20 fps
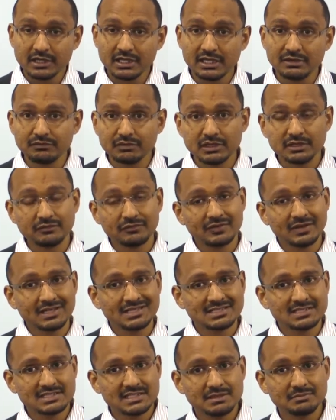even if
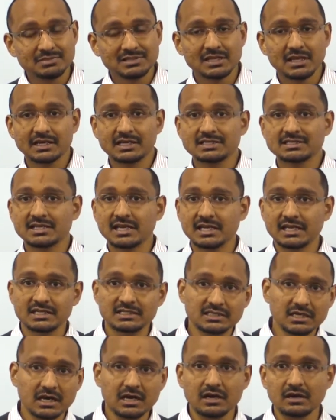it seems like it's
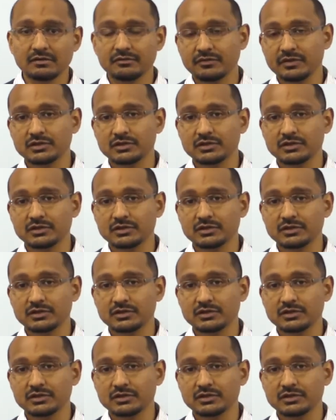getting tough